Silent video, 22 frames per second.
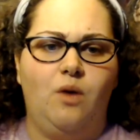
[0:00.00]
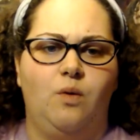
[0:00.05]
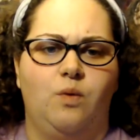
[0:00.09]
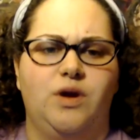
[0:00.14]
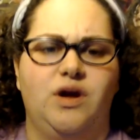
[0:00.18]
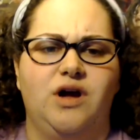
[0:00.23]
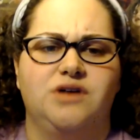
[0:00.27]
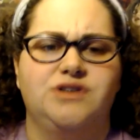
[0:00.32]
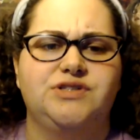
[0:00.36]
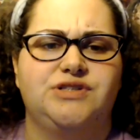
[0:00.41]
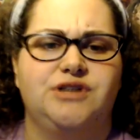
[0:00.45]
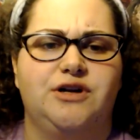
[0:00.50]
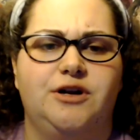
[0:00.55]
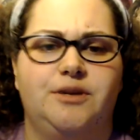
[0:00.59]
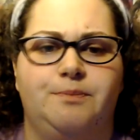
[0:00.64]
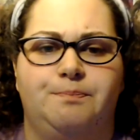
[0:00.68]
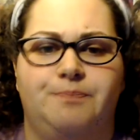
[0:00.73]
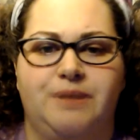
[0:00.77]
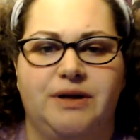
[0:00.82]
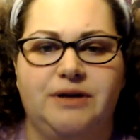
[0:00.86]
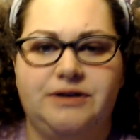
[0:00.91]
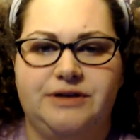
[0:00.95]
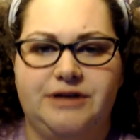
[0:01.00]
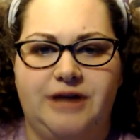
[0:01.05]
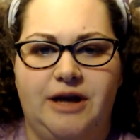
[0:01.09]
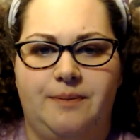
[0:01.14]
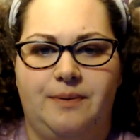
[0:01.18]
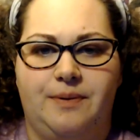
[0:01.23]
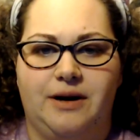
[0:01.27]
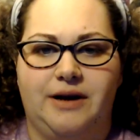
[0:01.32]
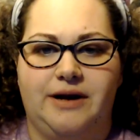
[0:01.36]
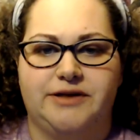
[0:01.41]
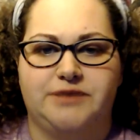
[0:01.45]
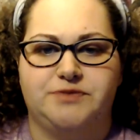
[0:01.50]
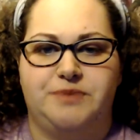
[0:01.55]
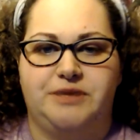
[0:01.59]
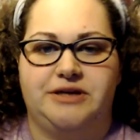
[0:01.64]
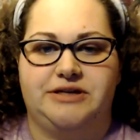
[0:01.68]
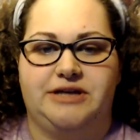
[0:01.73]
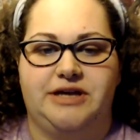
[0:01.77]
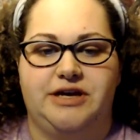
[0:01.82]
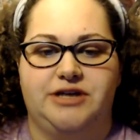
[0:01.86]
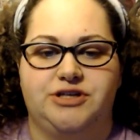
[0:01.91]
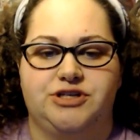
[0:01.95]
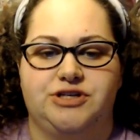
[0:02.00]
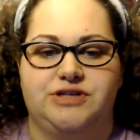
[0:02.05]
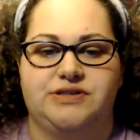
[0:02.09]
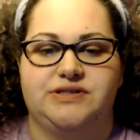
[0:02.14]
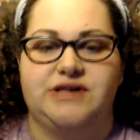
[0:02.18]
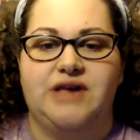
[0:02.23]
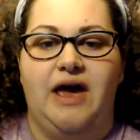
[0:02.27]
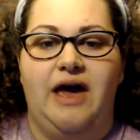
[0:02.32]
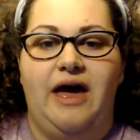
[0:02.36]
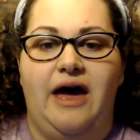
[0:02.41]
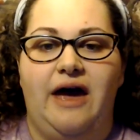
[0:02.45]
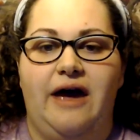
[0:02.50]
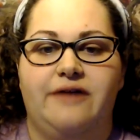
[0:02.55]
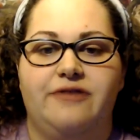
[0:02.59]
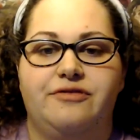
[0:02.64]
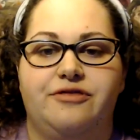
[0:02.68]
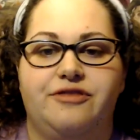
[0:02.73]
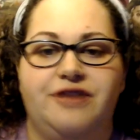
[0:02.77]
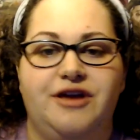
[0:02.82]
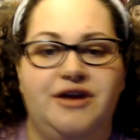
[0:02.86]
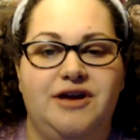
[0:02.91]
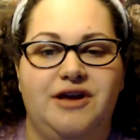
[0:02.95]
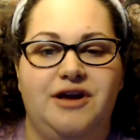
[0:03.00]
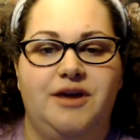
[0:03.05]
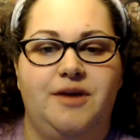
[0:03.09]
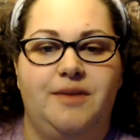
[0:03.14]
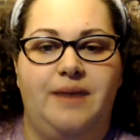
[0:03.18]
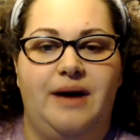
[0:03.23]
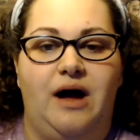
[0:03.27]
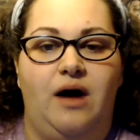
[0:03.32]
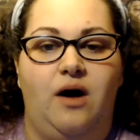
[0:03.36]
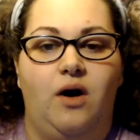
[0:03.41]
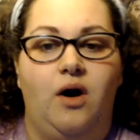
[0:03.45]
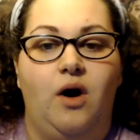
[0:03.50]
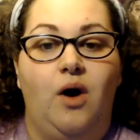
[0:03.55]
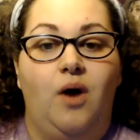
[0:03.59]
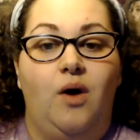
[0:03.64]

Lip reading: We all started building up our expectations and thinking about